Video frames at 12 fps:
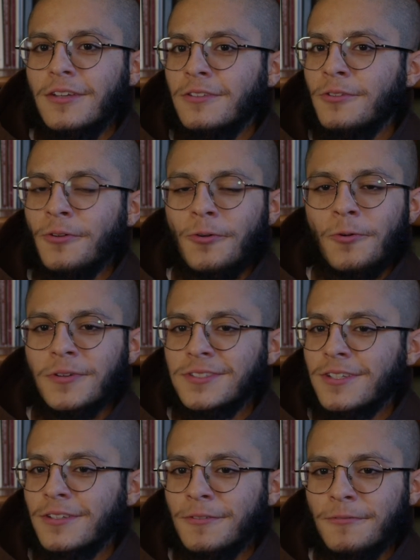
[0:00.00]
You're always
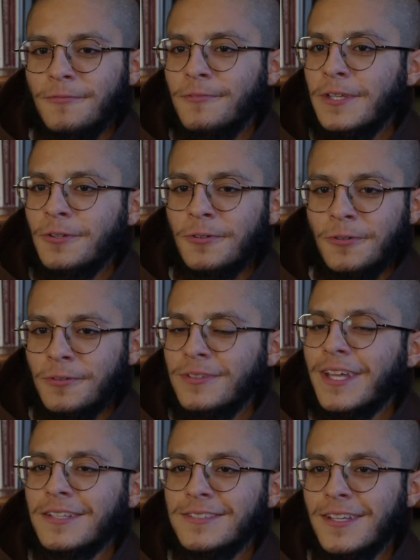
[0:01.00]
gonna feel
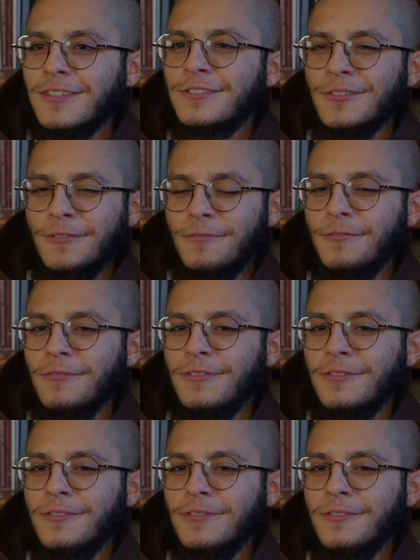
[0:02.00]
that sense of